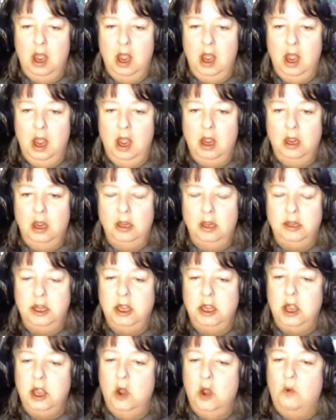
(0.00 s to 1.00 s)
You know
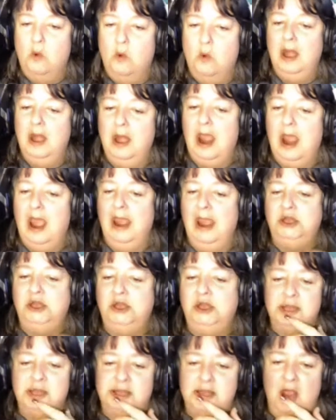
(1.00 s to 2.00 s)
what? I
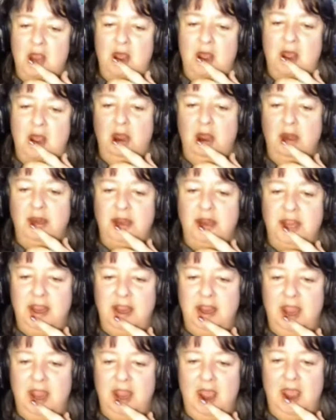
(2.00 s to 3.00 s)
just saw a thing
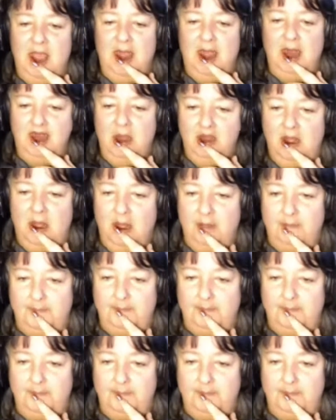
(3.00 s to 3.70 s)
on